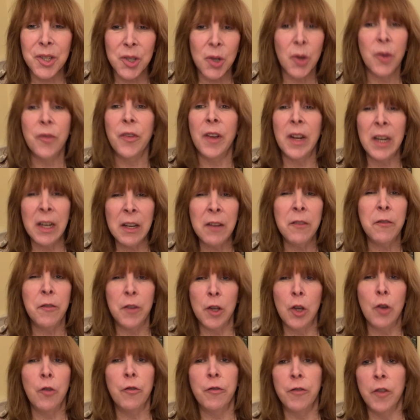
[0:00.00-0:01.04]
So if any of
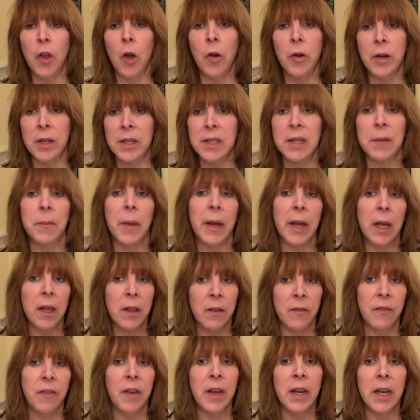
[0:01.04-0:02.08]
you've noticed in my
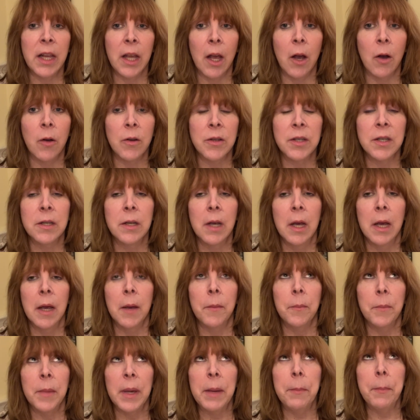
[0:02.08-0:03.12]
other videos,
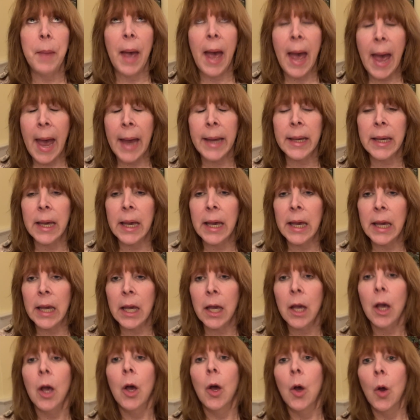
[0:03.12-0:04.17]
me
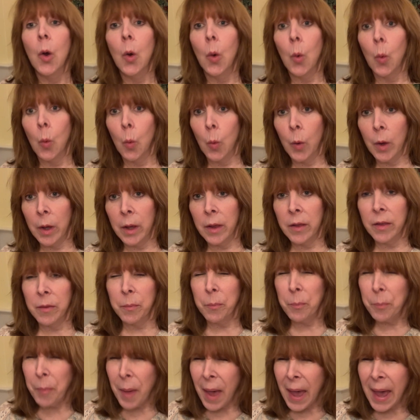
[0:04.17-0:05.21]
packing with
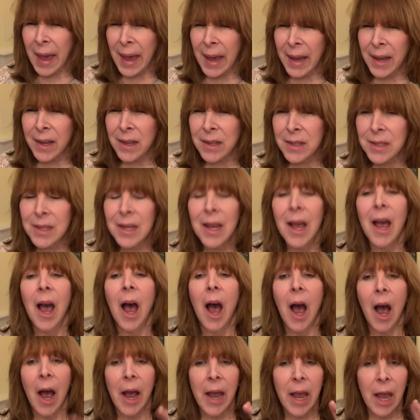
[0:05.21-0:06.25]
bags,
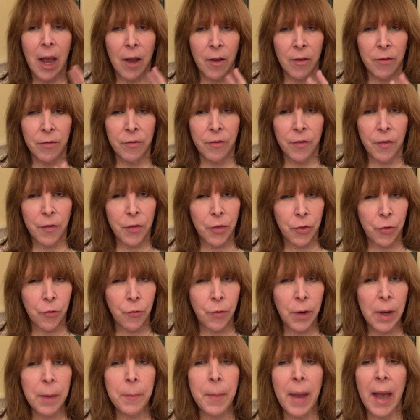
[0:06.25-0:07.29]
I have
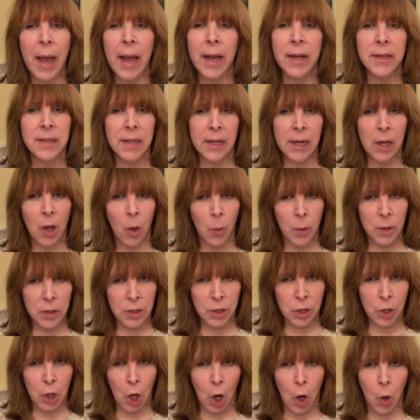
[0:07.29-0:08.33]
3 bags that I always
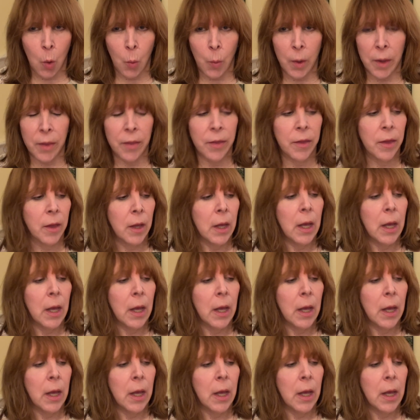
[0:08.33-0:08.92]
go with.